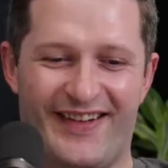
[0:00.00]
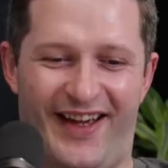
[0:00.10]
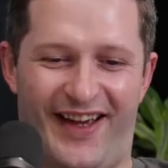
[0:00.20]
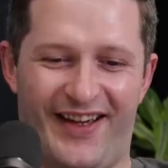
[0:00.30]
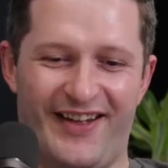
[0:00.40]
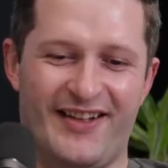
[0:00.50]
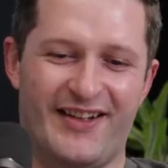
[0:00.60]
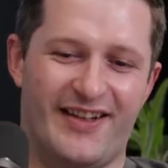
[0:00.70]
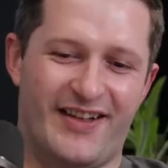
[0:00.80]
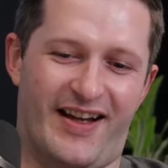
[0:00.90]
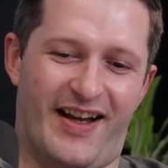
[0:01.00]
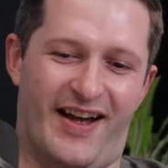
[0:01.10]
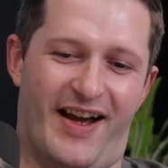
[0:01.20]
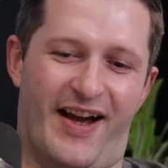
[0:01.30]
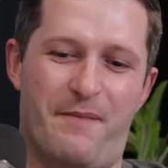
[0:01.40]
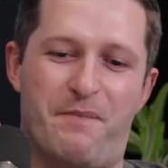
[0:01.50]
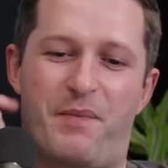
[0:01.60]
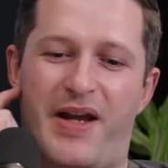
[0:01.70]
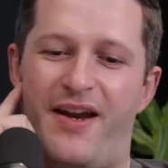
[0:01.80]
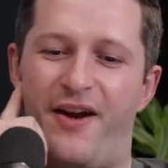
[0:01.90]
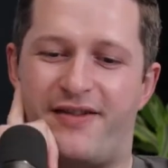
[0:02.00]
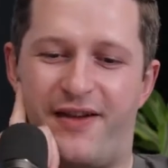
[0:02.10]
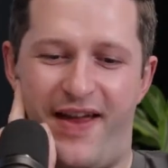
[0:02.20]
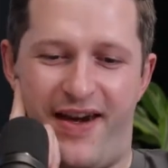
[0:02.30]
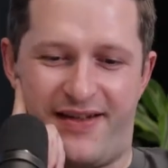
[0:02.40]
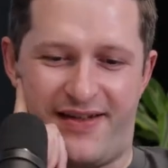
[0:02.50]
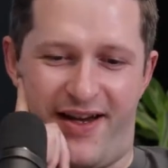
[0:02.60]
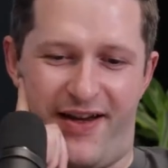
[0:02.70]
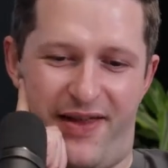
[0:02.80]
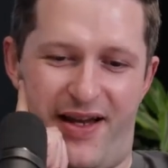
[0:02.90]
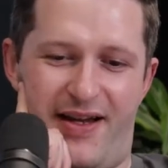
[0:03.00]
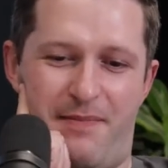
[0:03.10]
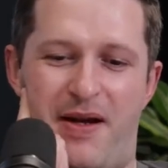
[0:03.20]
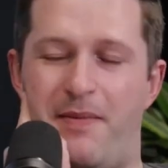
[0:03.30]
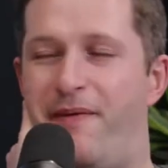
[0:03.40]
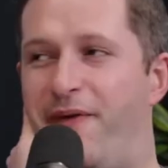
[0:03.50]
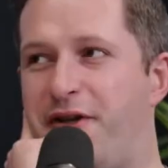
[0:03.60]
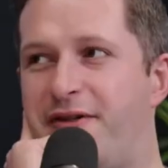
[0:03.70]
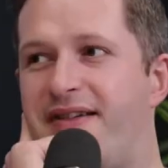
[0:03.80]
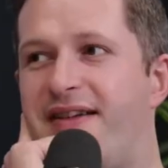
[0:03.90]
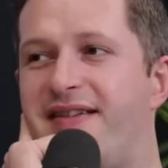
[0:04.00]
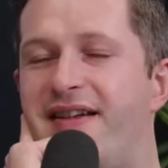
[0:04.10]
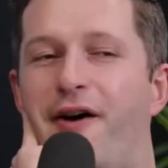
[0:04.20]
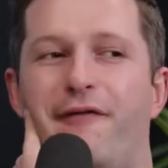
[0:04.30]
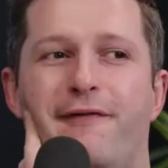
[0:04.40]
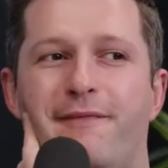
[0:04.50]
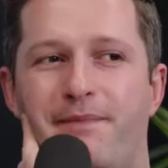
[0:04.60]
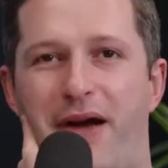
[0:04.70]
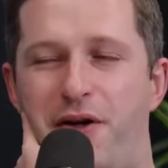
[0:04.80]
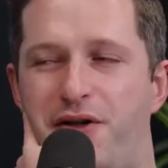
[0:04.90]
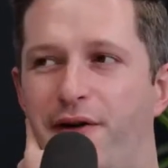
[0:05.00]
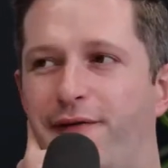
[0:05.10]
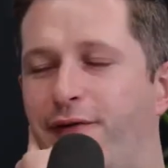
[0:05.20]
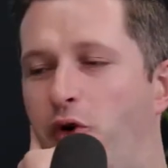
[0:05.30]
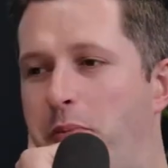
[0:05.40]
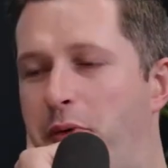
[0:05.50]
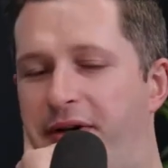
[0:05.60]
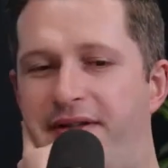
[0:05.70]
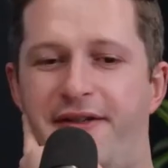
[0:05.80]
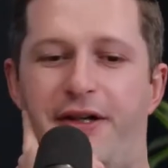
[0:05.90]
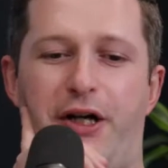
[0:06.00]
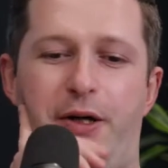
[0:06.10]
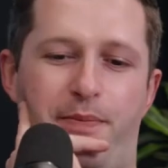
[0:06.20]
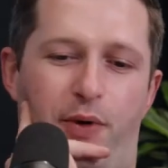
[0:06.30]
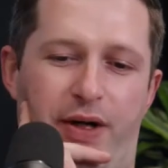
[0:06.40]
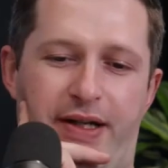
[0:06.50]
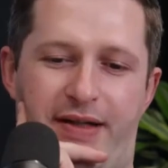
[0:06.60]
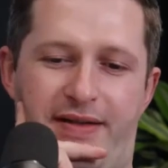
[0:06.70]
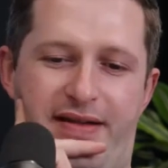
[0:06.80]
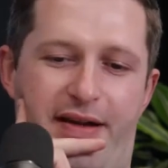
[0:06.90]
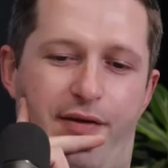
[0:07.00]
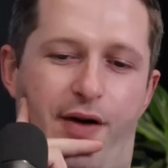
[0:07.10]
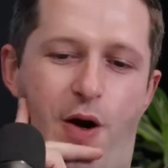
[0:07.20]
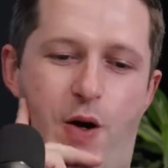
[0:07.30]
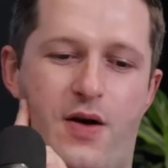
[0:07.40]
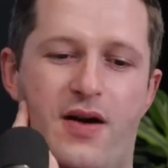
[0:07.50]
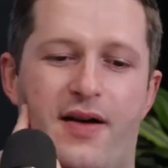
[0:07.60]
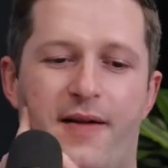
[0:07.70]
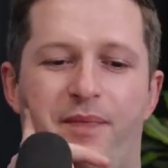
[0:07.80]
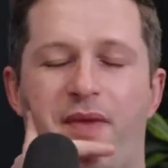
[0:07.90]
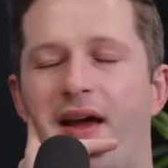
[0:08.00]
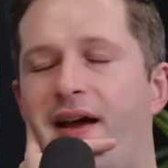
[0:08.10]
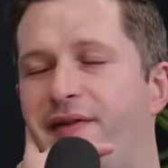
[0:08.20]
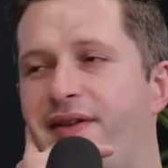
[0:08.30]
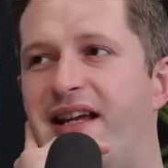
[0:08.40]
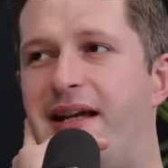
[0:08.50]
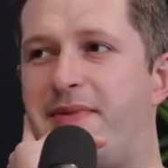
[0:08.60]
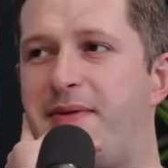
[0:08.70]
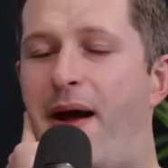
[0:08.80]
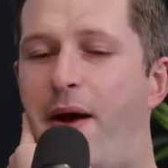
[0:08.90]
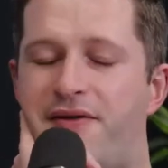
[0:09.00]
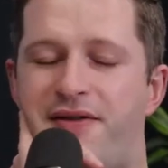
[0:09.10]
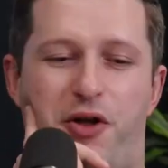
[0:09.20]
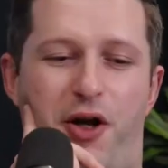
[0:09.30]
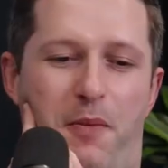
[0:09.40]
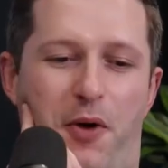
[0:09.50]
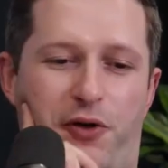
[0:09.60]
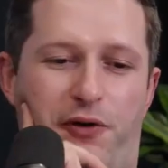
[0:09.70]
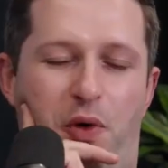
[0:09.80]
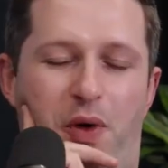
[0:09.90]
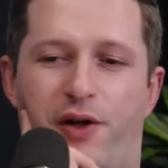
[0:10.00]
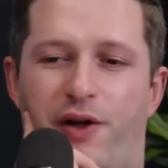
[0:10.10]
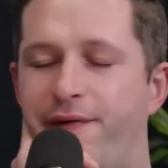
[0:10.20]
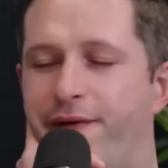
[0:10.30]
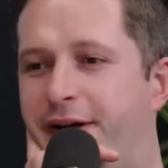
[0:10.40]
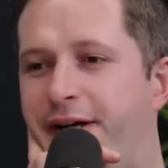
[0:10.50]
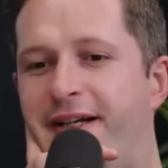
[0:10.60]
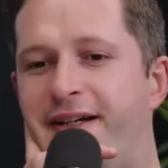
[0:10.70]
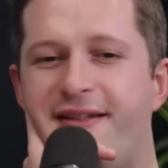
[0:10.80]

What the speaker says: Yeah. But yeah, no, so that is the minimum version is now PowerShell 4.0.0 for the Teams PowerShell module for when you're configuring it.